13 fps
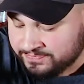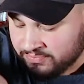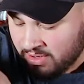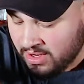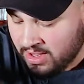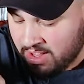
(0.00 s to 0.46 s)

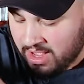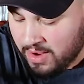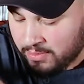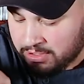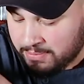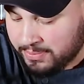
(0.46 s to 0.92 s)
We're
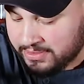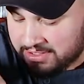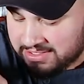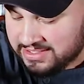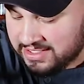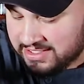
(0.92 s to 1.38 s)
going to put
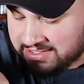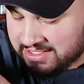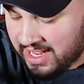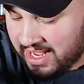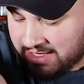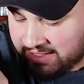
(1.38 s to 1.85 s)
this to the
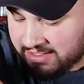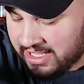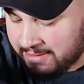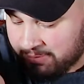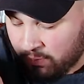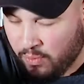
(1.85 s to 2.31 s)
side.
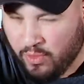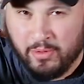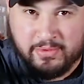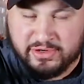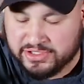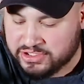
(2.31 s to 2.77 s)
Keep it warm
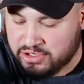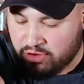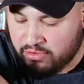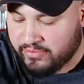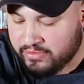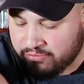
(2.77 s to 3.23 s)
on your
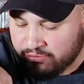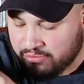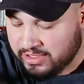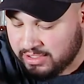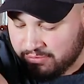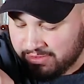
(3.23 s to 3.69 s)
stove on
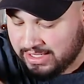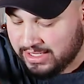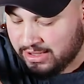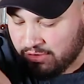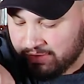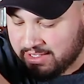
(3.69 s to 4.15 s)
really, really
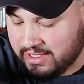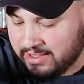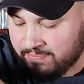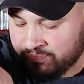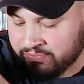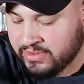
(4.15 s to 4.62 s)
low heat.
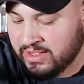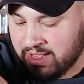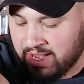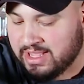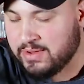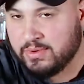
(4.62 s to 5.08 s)

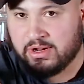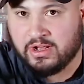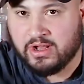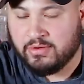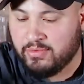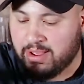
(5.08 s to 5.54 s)
And then we're going to
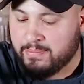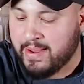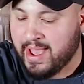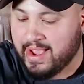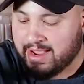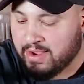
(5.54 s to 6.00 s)
come right
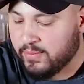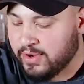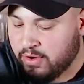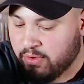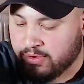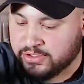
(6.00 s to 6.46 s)
back and we're
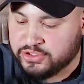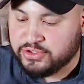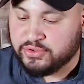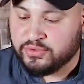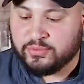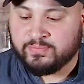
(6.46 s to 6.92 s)
going
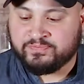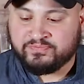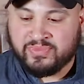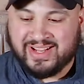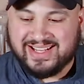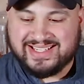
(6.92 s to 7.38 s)
to
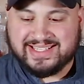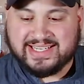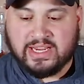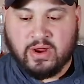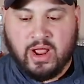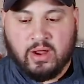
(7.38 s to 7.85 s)

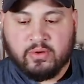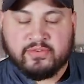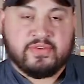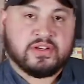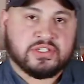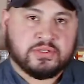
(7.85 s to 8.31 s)
sear our
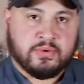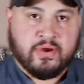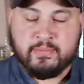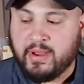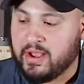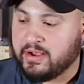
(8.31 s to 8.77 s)
fish. So we'll be
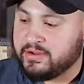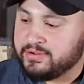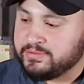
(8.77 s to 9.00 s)
right back.